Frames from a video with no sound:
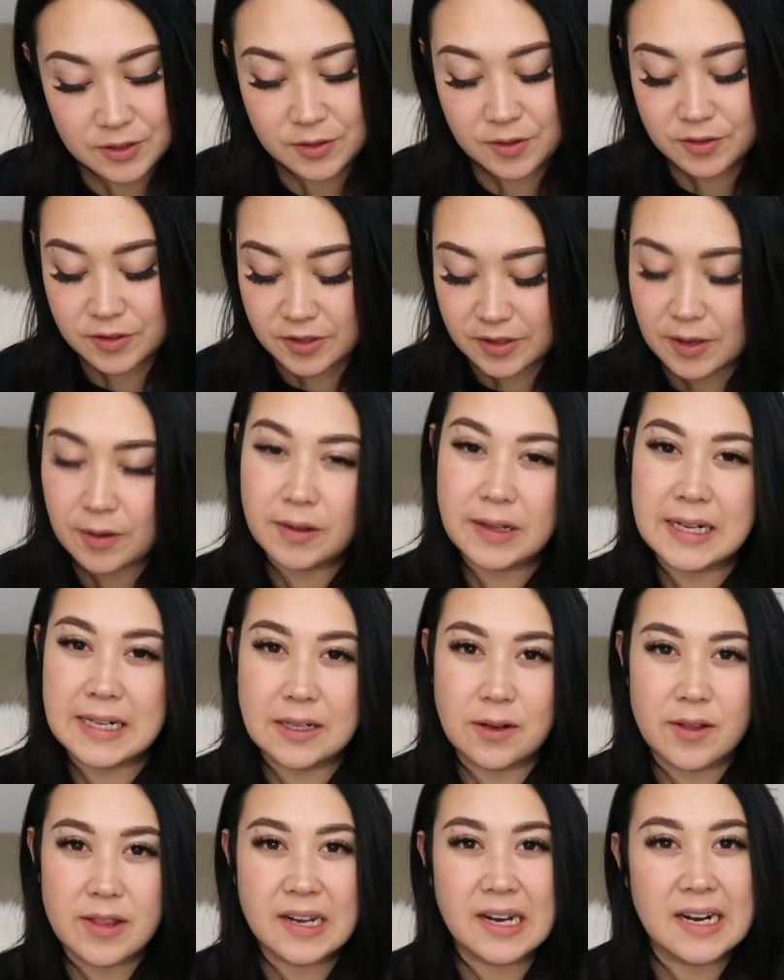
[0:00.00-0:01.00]
So those are the only
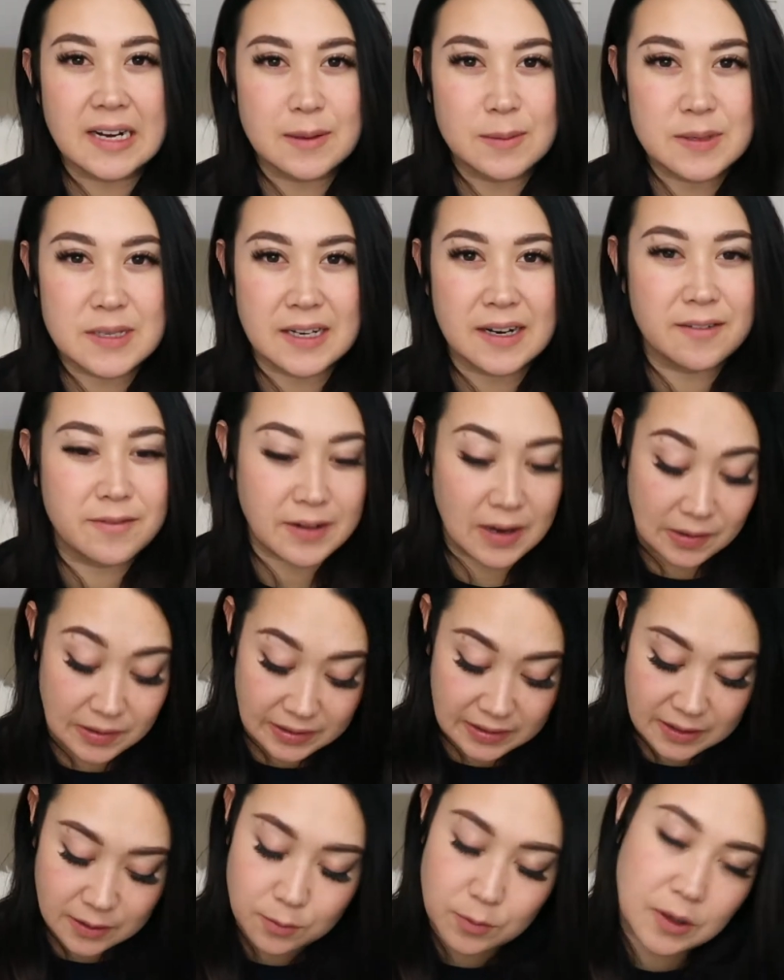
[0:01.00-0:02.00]
clothing items that I found
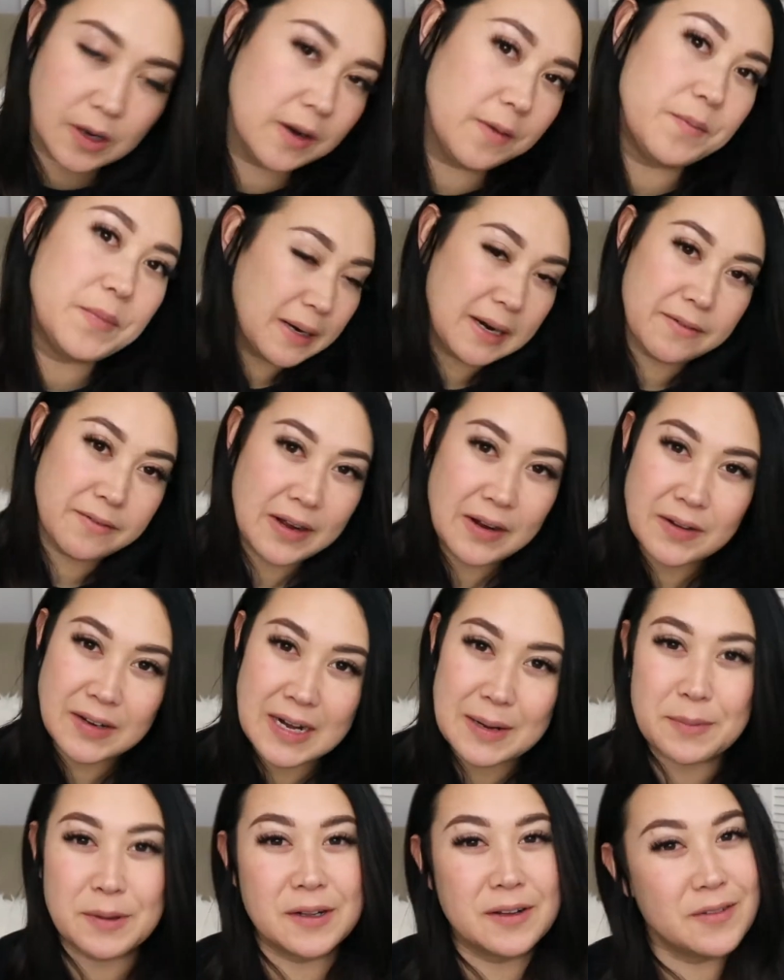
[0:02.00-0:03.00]
at Goodwill, but I found a
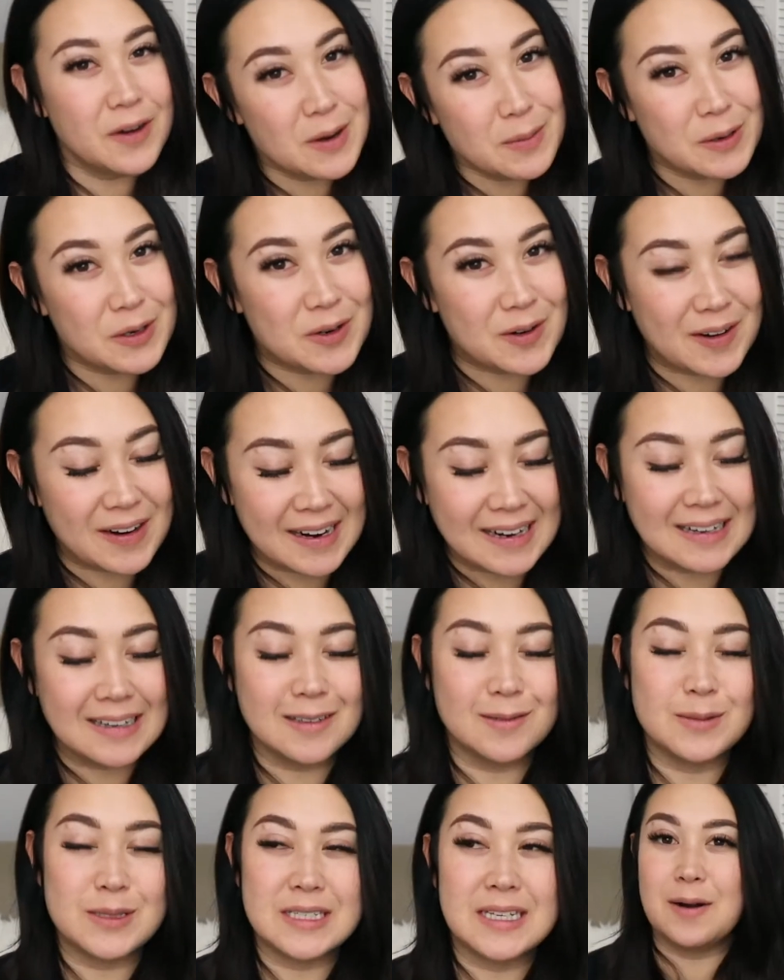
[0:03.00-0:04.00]
couple of home decor
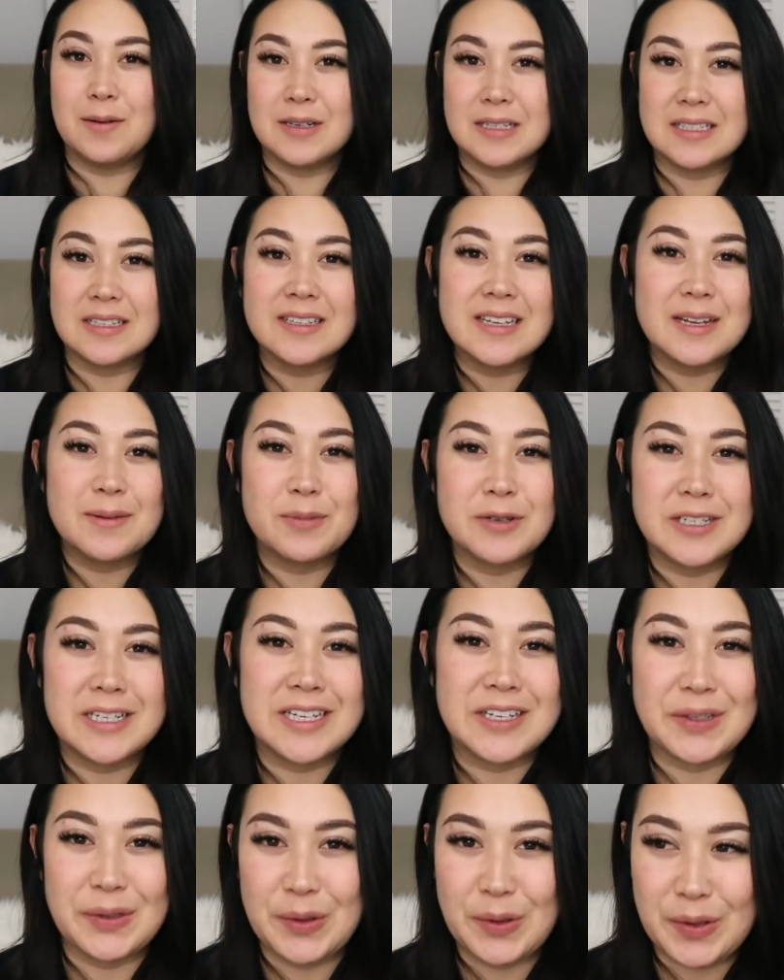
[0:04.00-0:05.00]
items. I was looking
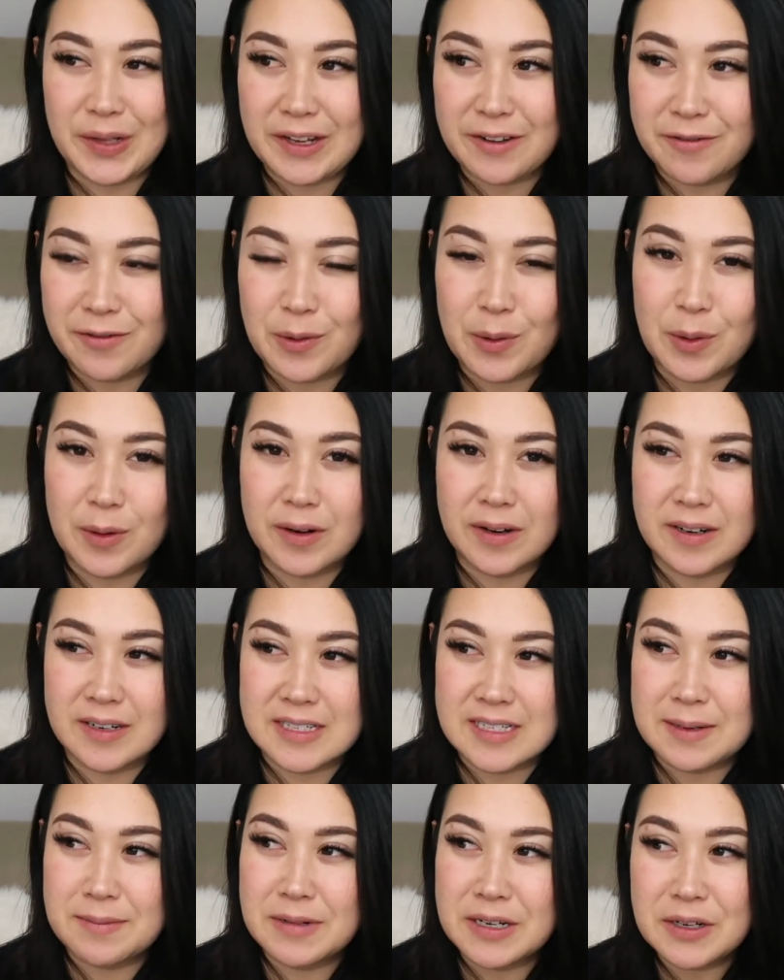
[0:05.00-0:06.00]
particularly for
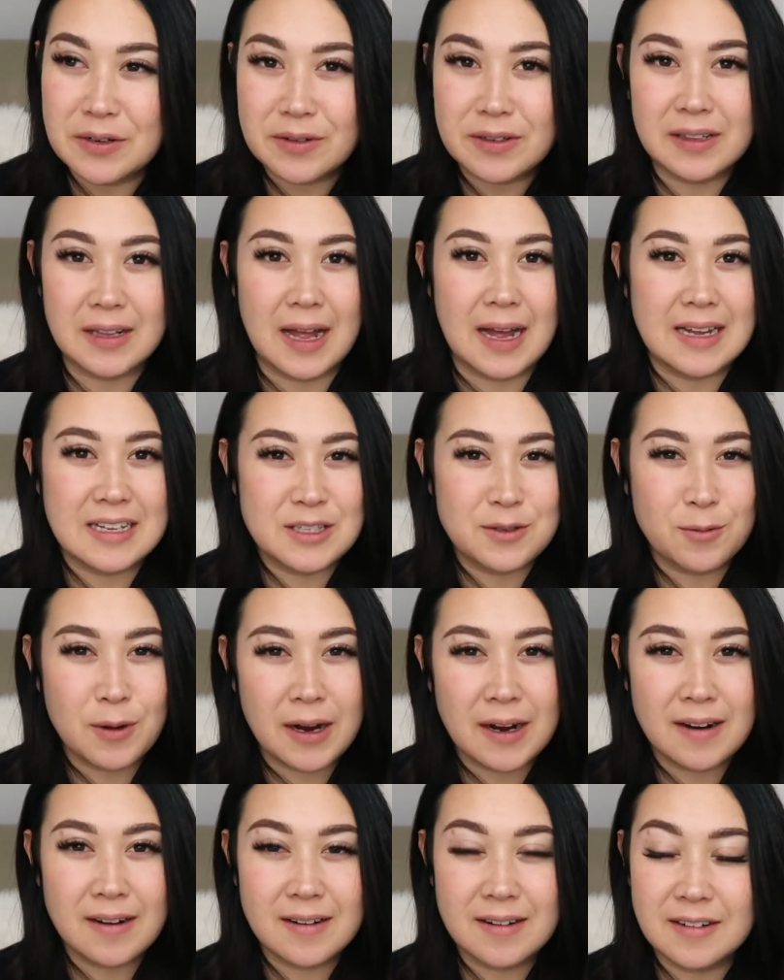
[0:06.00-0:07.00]
some new
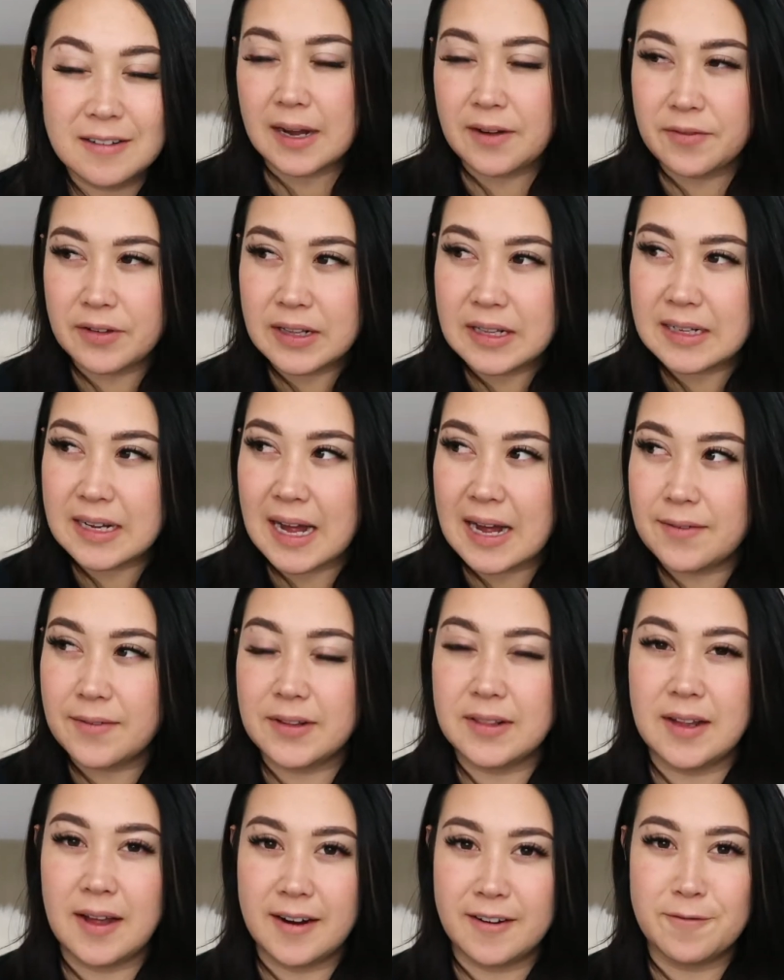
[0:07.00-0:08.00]
glassware. I feel like I have a
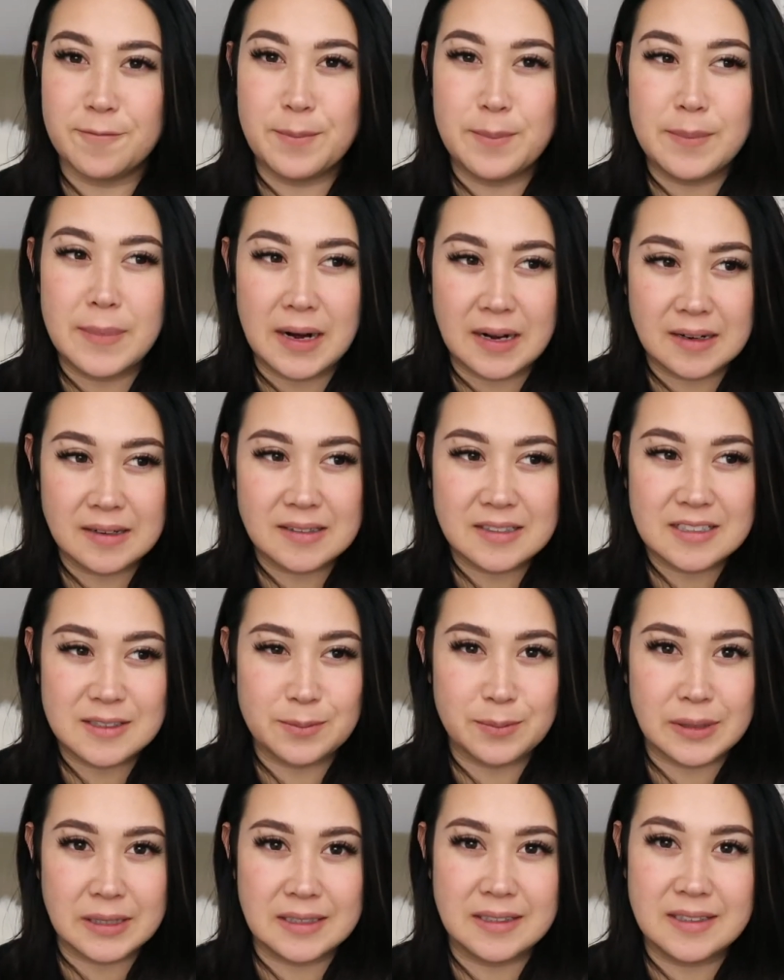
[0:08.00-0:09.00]
lot of mugs,
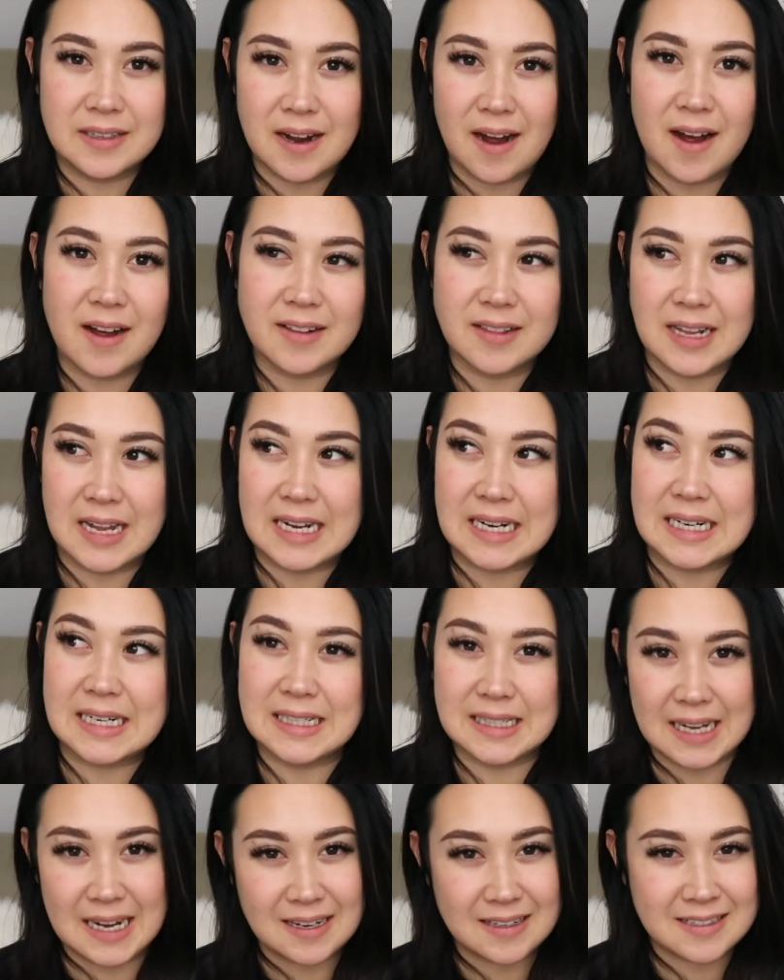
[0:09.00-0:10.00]
but not like
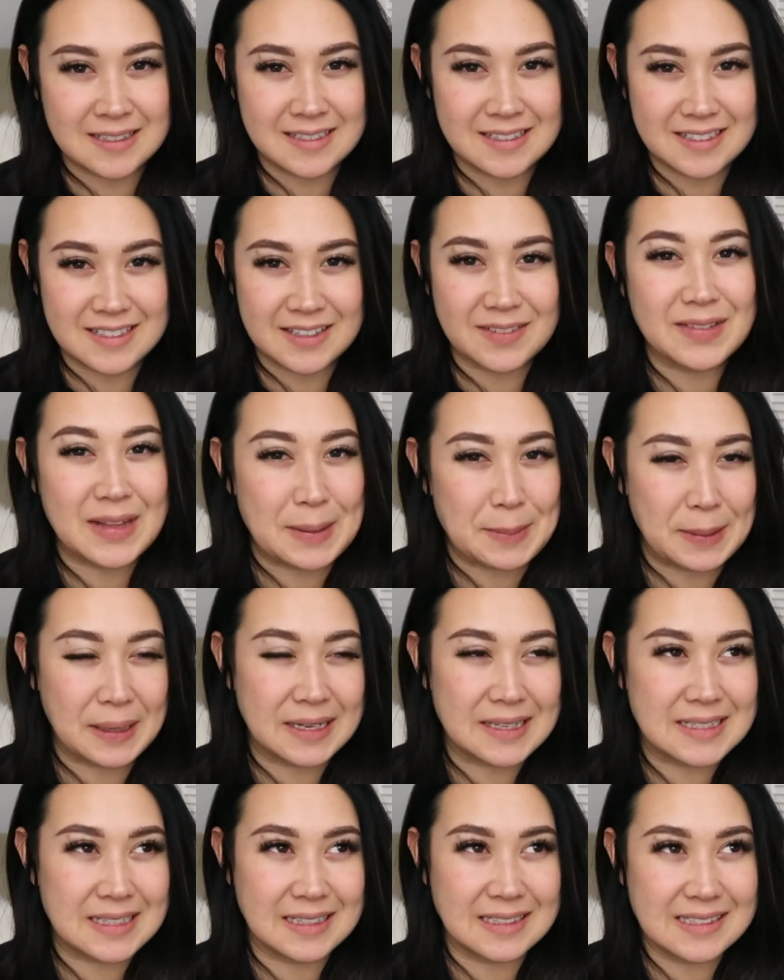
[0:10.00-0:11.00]
glasses, if that
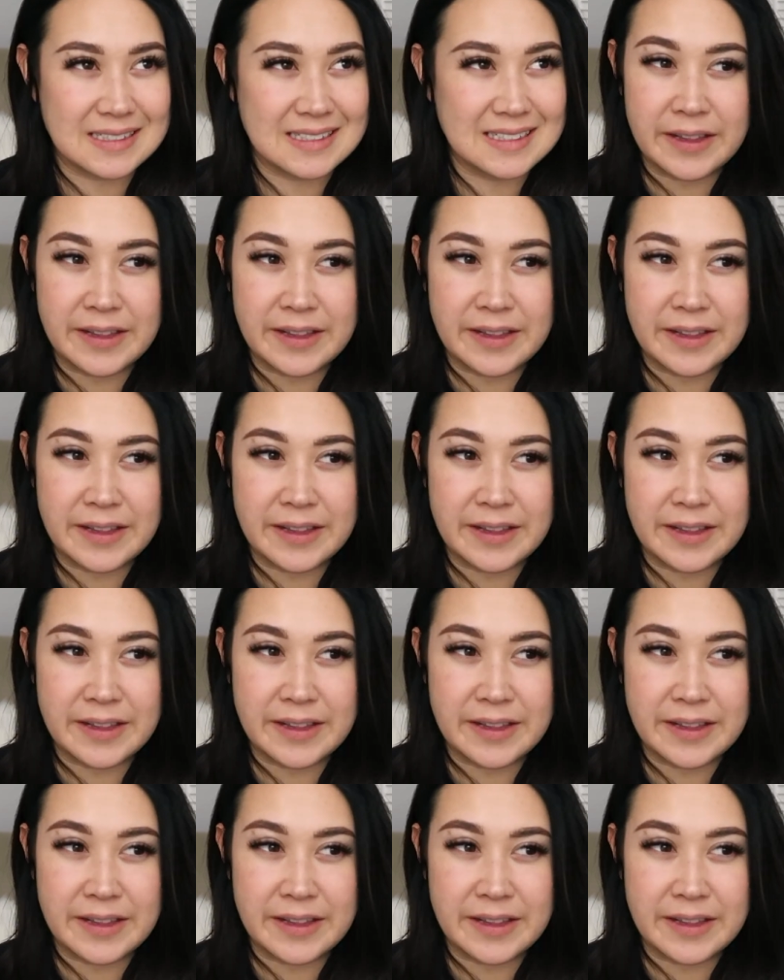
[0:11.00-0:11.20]
makes sense.